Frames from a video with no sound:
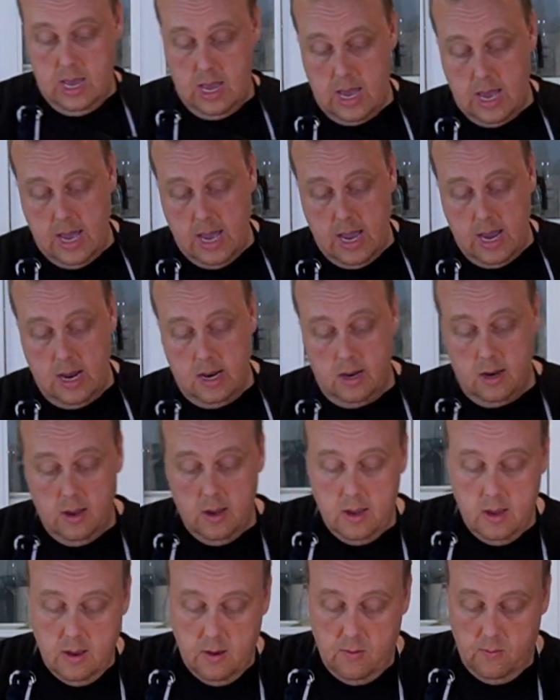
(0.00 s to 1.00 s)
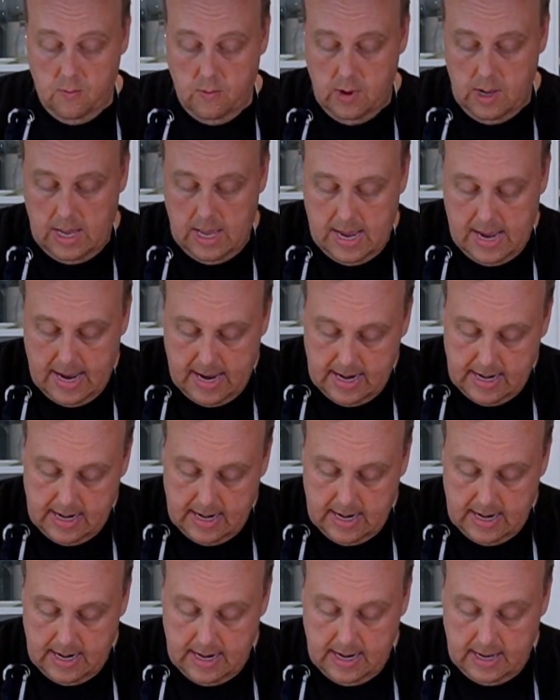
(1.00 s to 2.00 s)
and we'll add
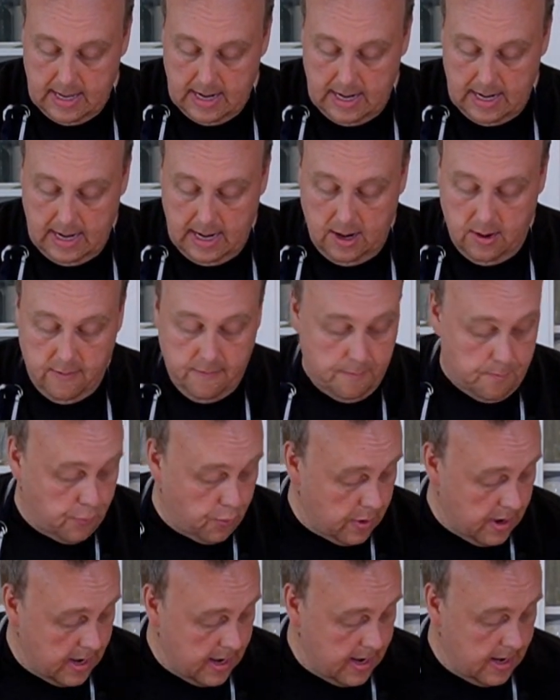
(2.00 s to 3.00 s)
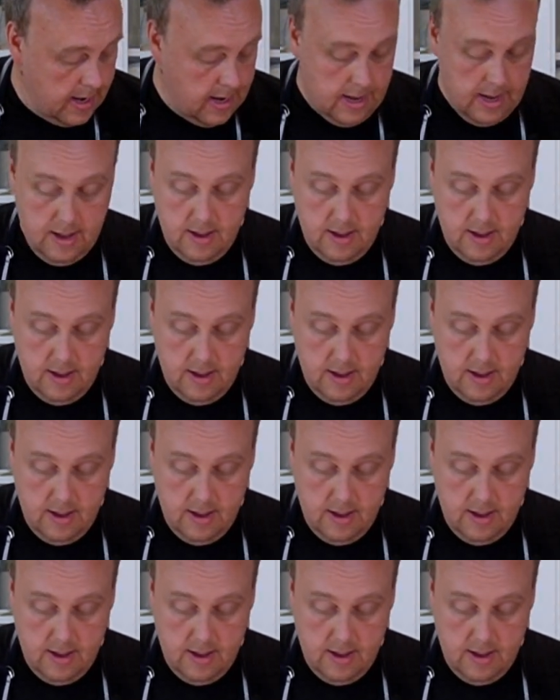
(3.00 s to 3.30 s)
another layer of bread.